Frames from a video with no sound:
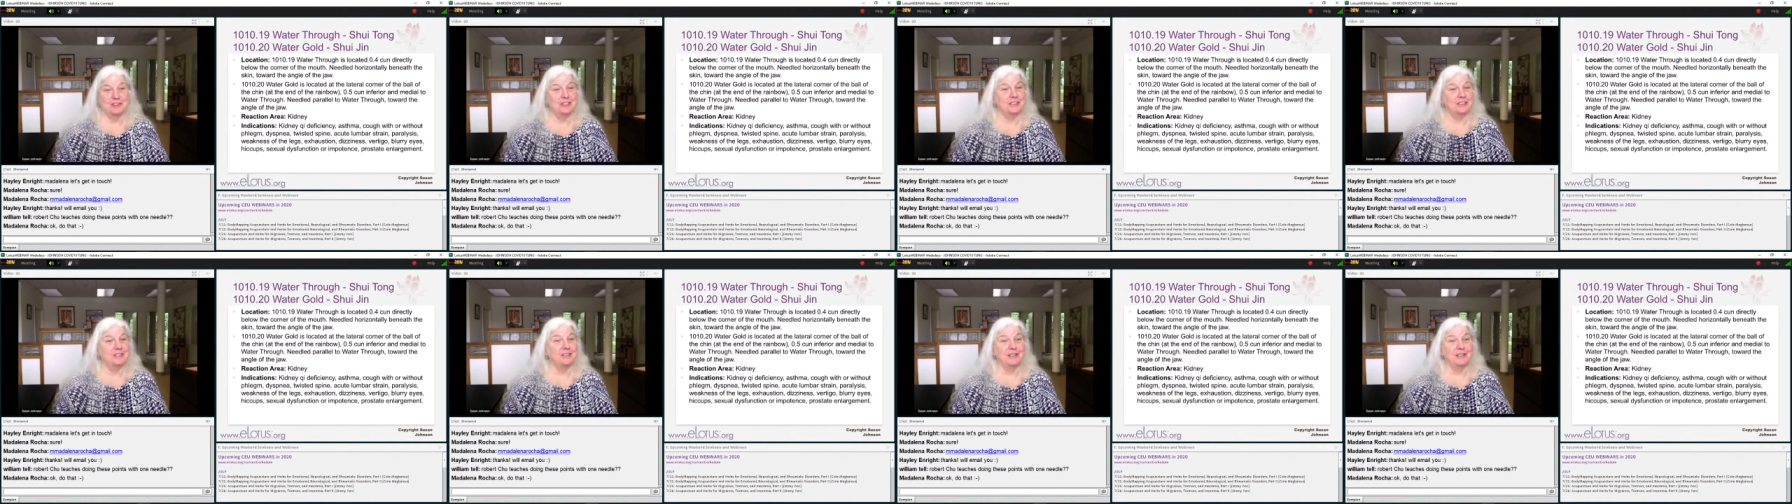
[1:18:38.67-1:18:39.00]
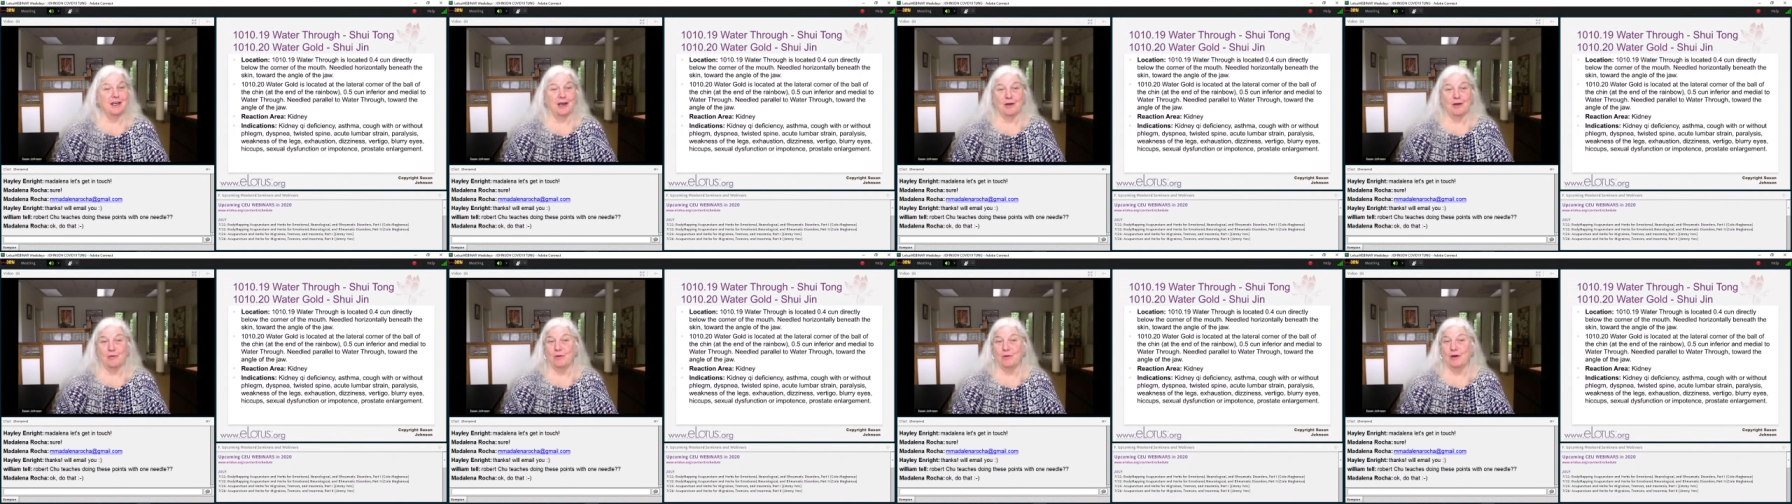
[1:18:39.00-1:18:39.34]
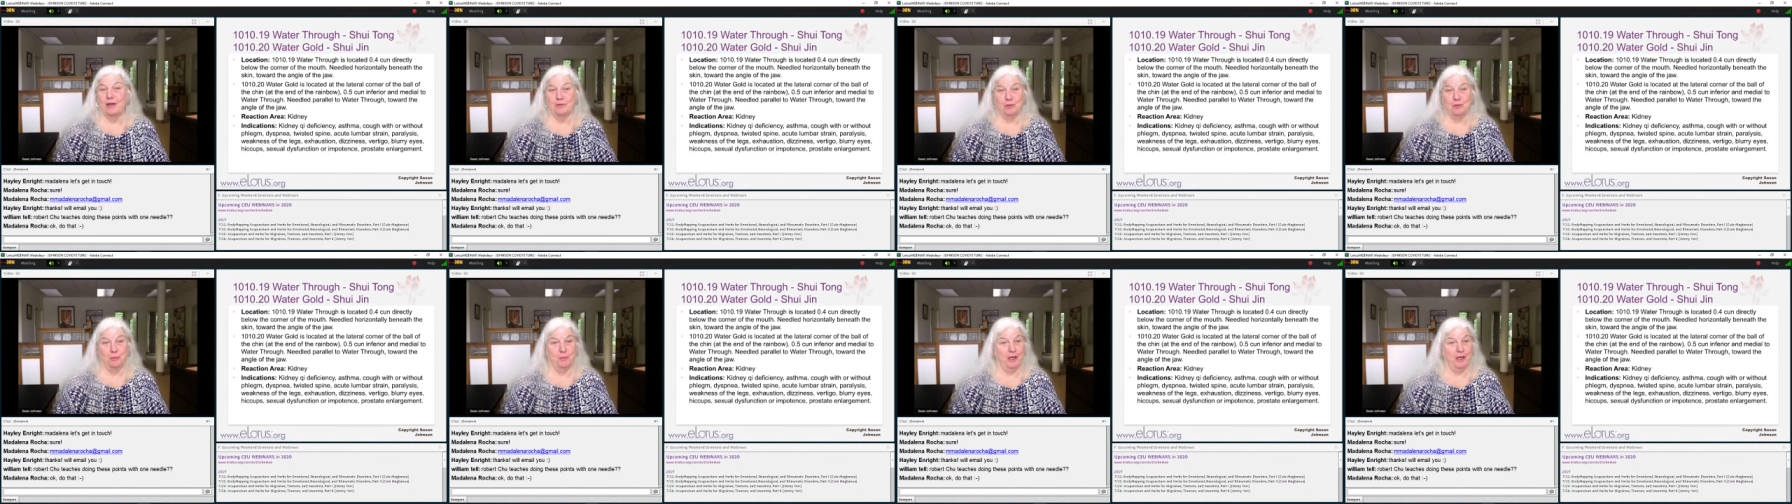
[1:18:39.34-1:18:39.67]
she did not
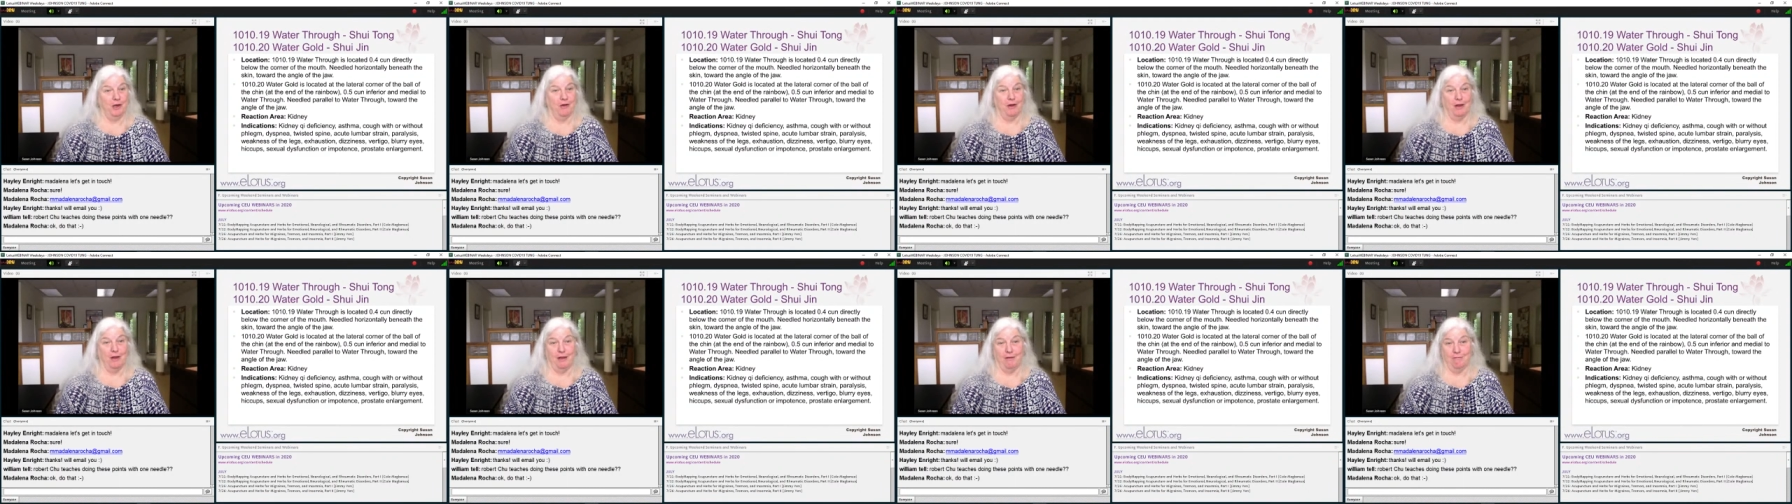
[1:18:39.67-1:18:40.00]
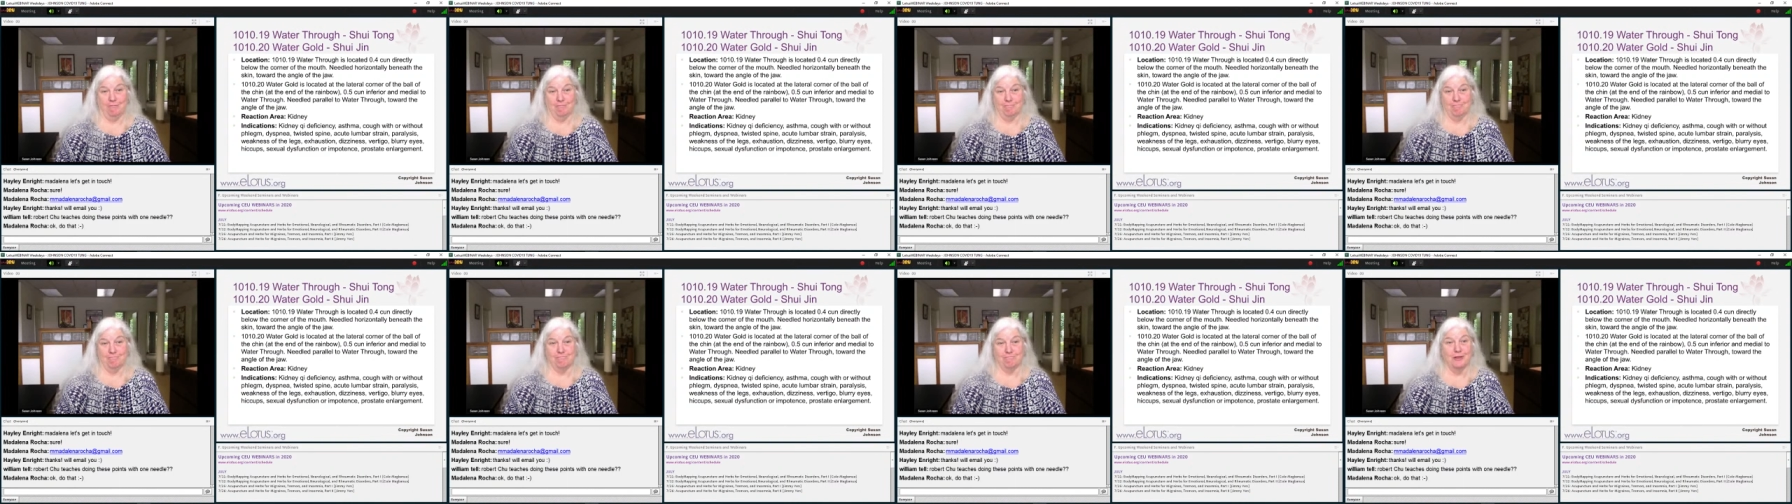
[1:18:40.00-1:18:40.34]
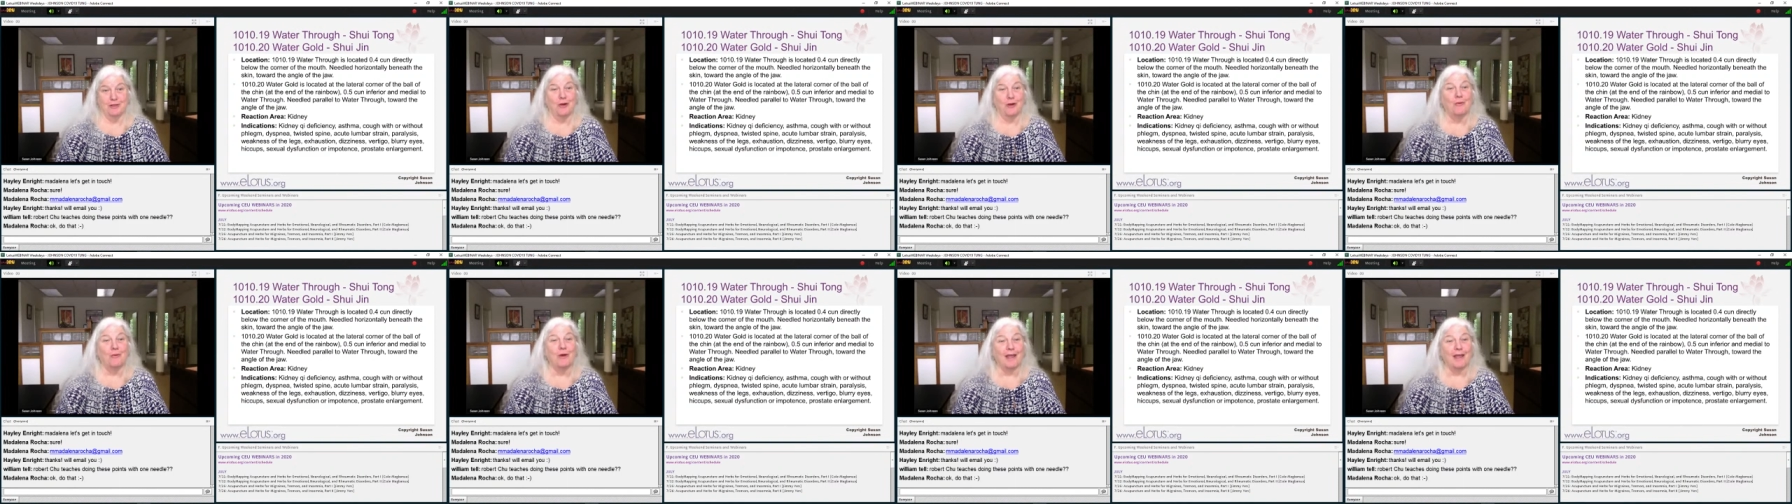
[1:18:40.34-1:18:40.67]
want to marry.
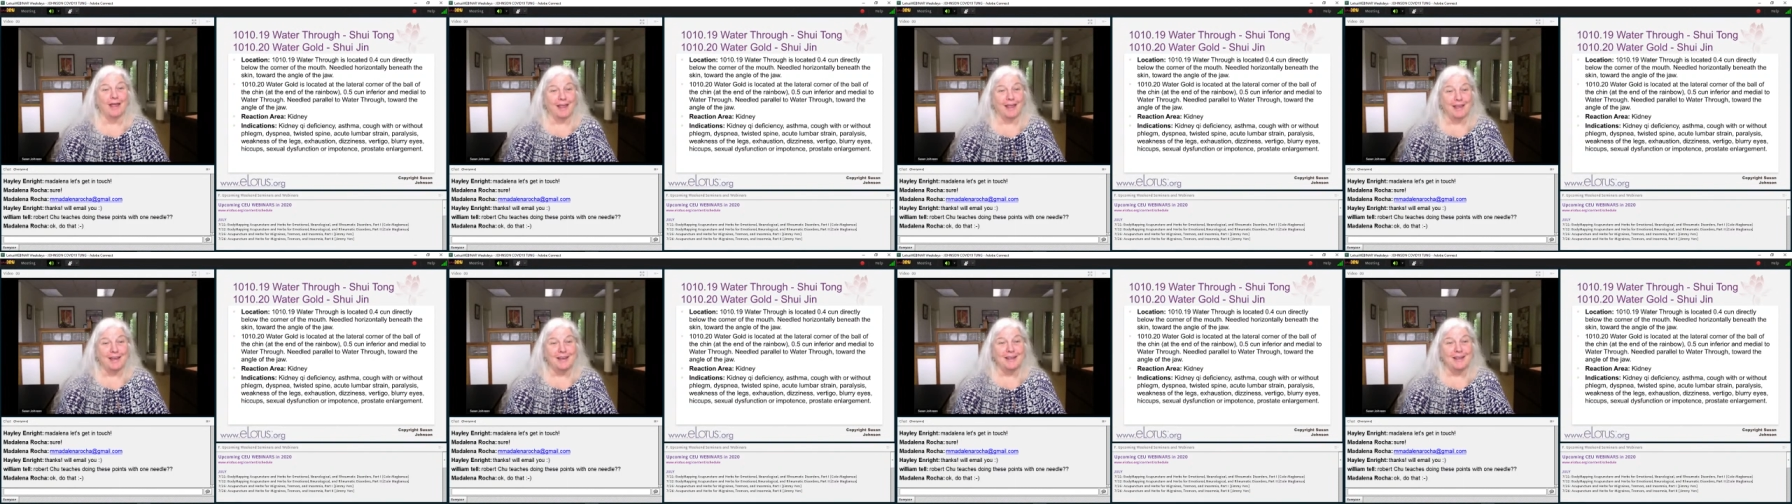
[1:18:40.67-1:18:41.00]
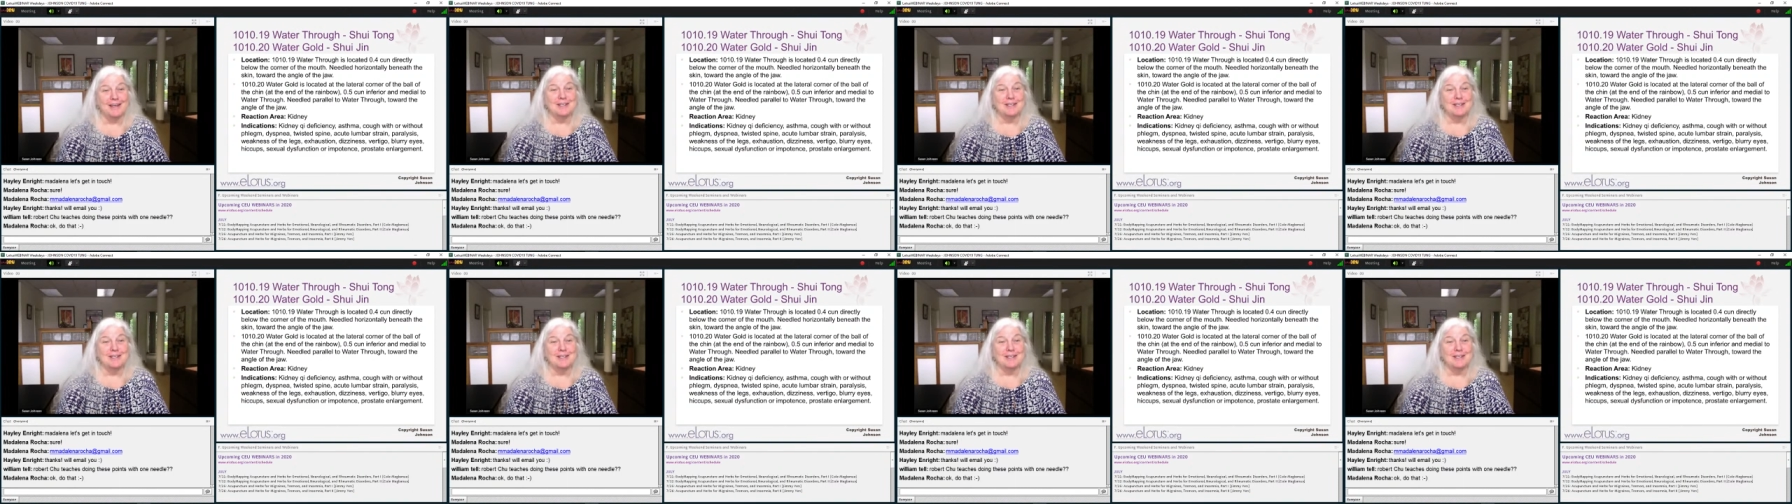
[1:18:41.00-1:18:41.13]
No way.